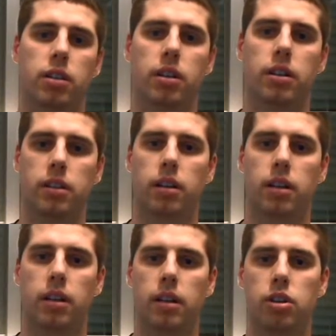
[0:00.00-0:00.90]

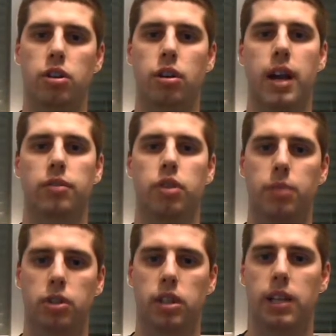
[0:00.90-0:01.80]
that you don't have too
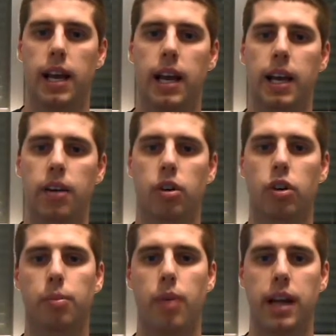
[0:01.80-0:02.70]
much glare
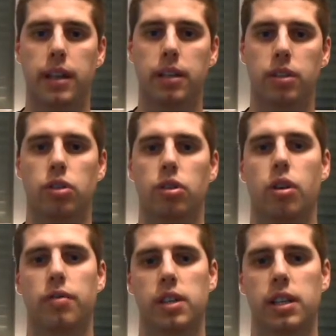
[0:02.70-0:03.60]
or brightness, or
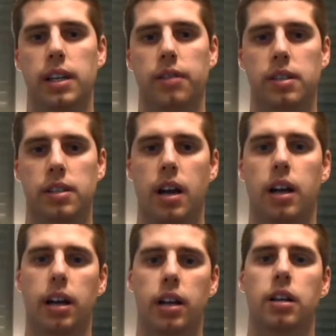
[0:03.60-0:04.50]
obviously if it's
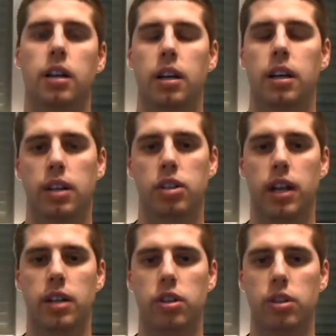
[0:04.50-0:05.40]
darker, it
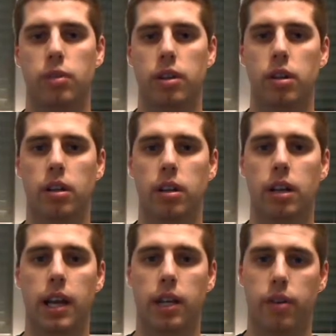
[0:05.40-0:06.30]
changes with the
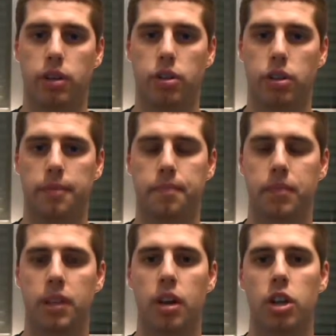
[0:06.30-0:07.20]
light correction.
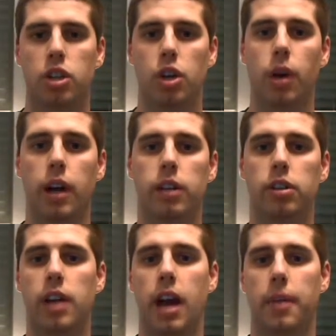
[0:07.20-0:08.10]
So what I'm going to do
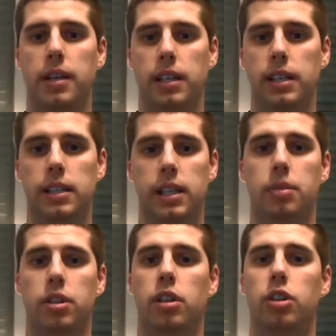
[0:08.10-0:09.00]
now basically is I'm
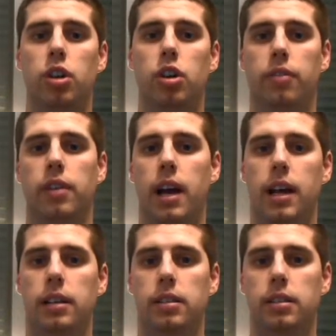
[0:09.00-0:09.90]
just going to turn off the
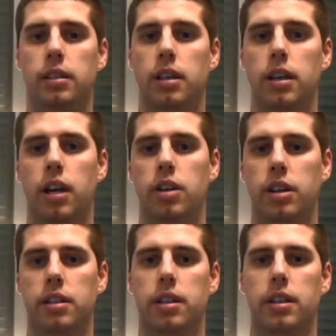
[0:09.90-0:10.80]
lights. And you can
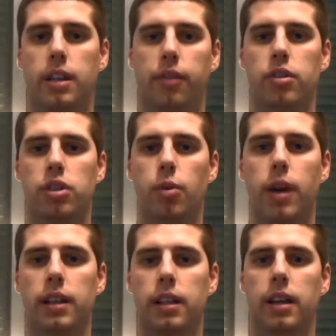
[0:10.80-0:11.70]
see the difference, the way
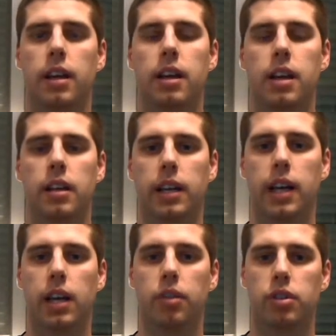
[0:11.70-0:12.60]
that the
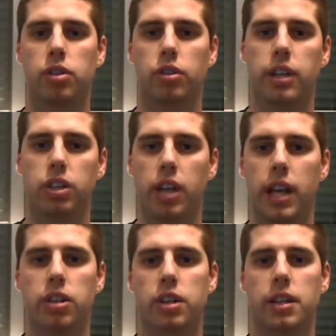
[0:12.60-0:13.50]
color of the screen
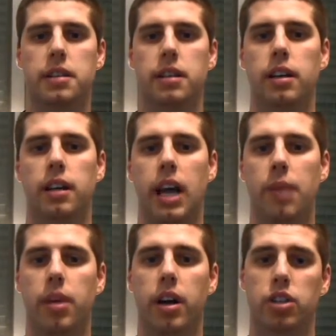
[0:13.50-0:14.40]
changes as the
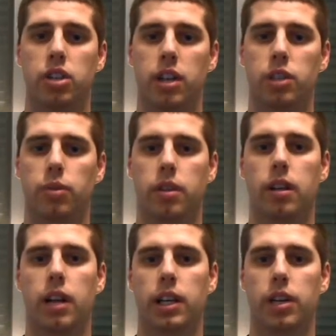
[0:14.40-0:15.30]
camera adjusts with the
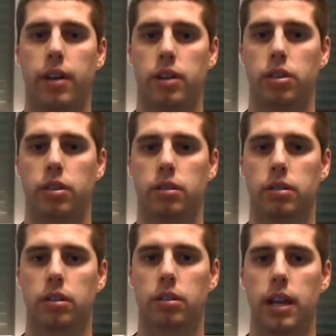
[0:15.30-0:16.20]
light correction.
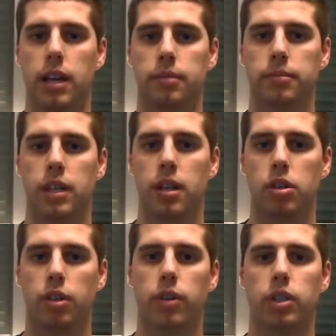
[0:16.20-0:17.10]
Okay? So
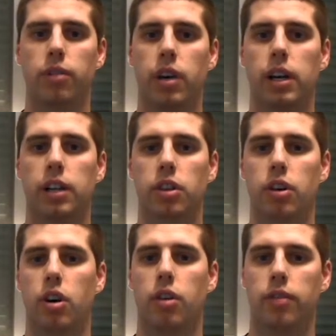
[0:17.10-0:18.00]
first of all, I'm going to turn
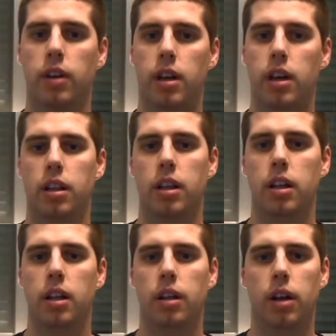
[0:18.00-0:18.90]
off
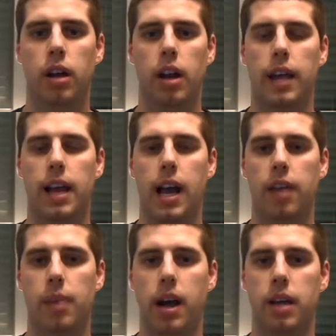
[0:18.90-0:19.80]
a light that I have
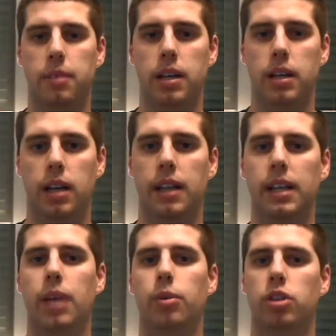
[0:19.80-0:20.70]
behind me, and then
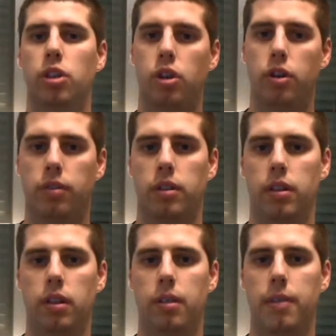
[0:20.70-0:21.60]
I will turn off
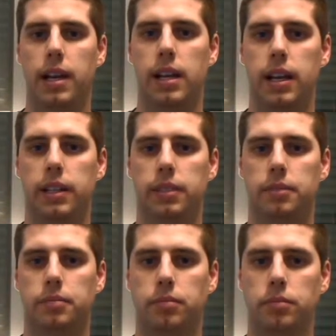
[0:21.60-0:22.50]
the main light.
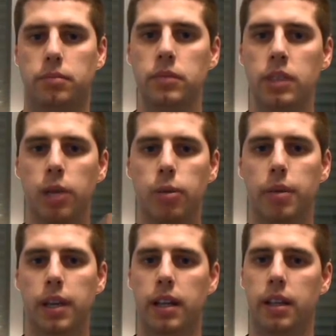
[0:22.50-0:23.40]
And we'll be
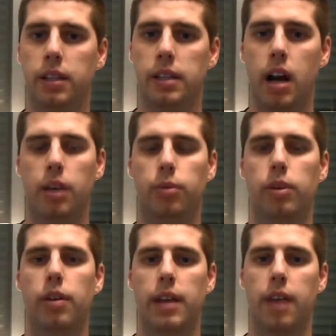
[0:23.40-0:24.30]
in the dark, we'll
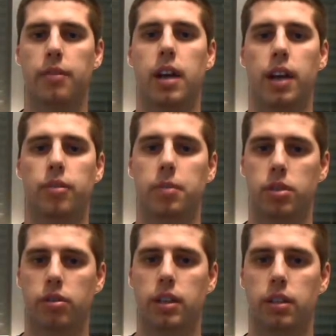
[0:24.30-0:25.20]
only have the light from the screen.